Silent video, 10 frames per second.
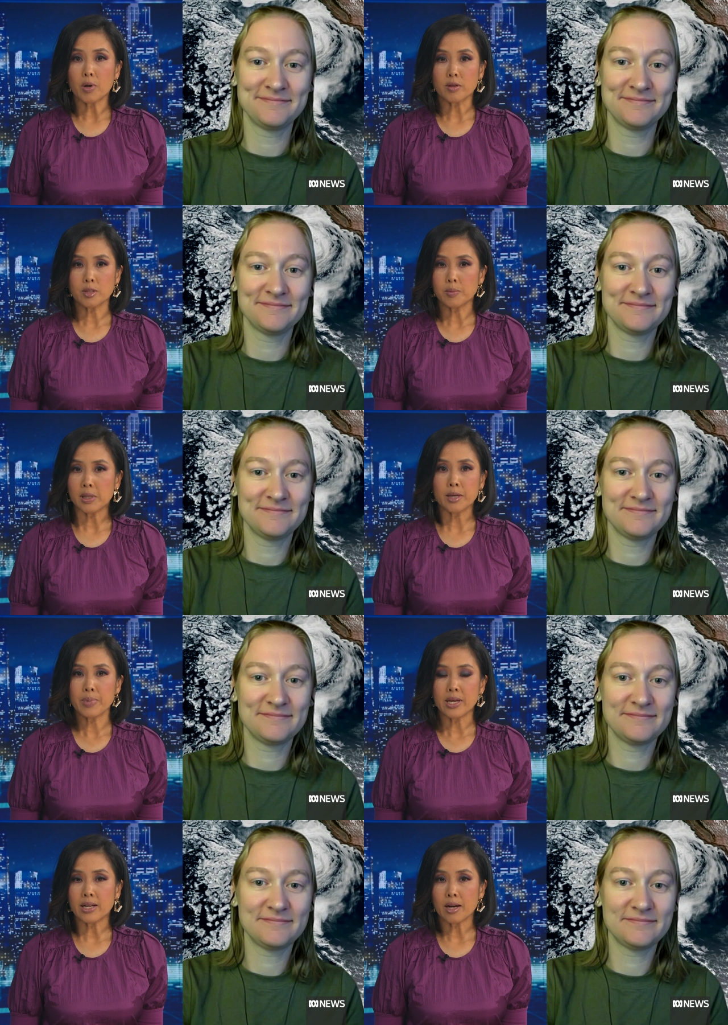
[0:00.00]
Speaker 1: possibly
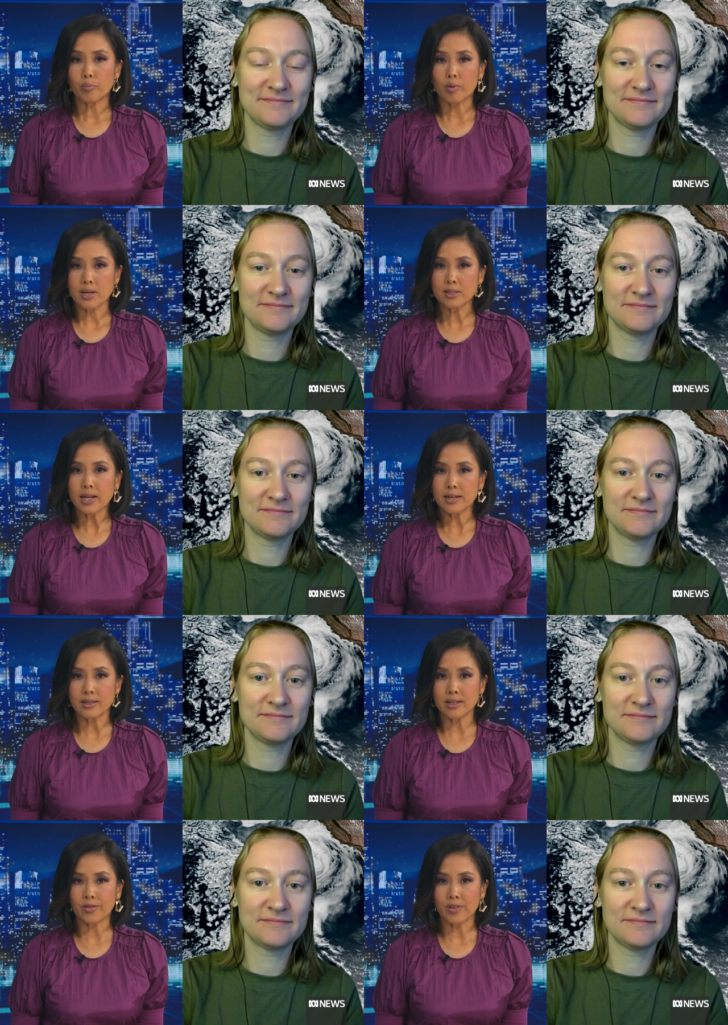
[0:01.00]
be an
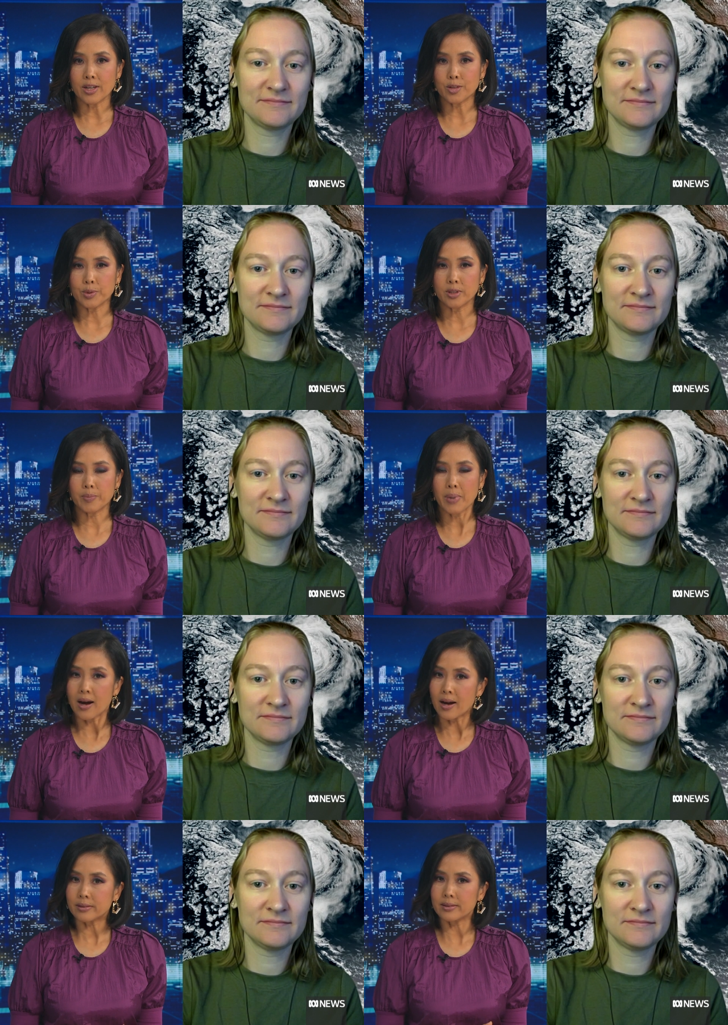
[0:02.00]
unprecedented event with the
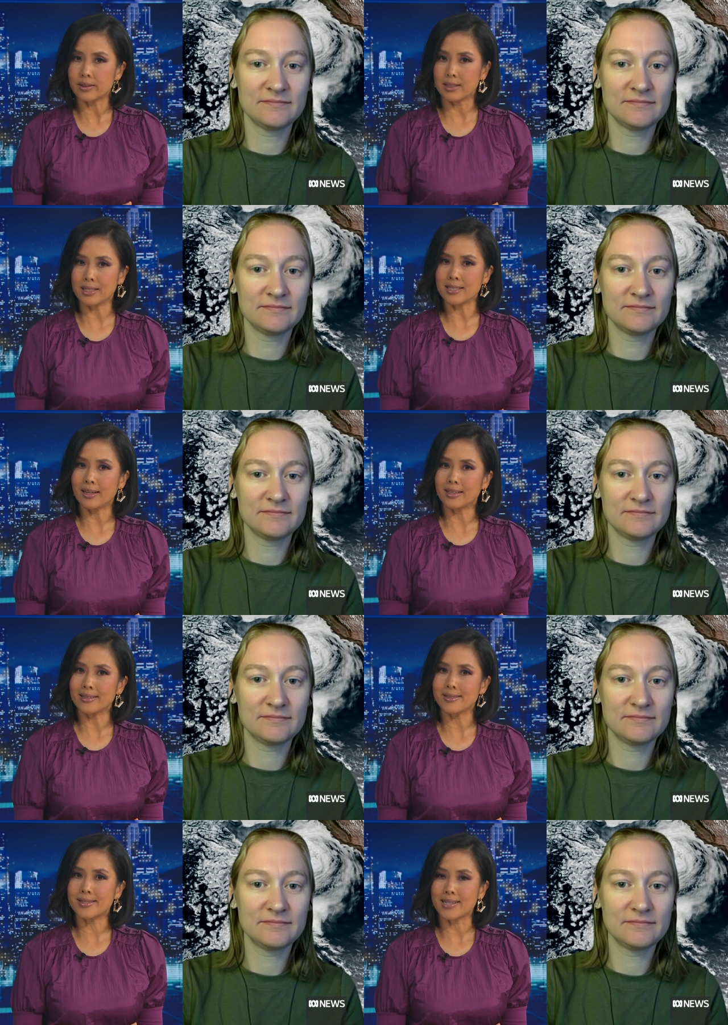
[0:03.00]
path that Idalia
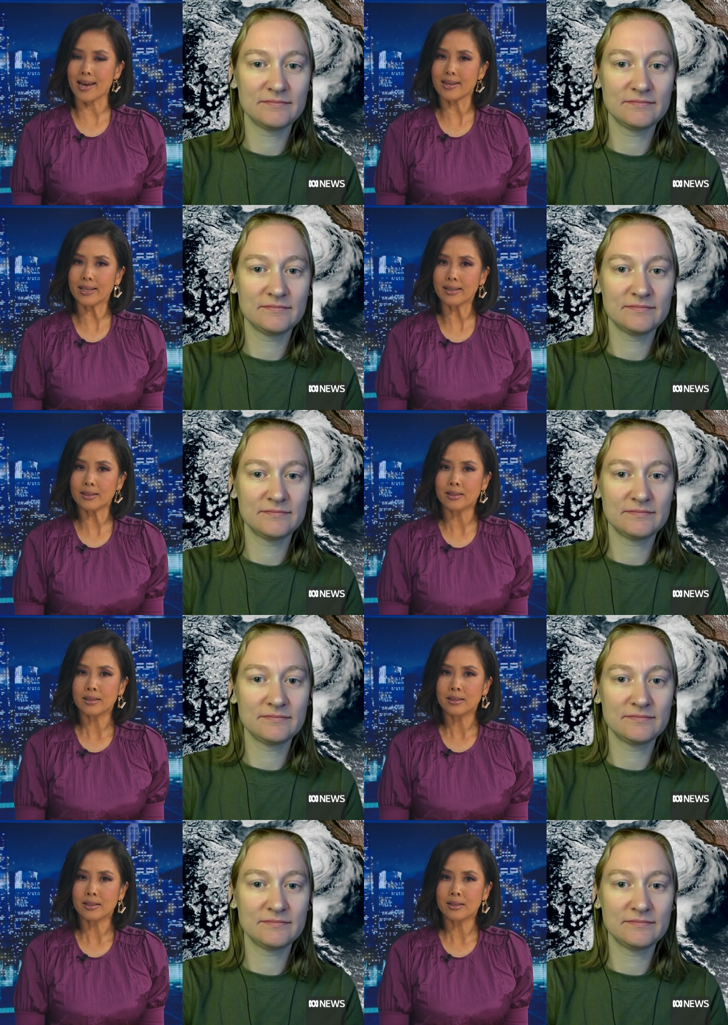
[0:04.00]
is taking.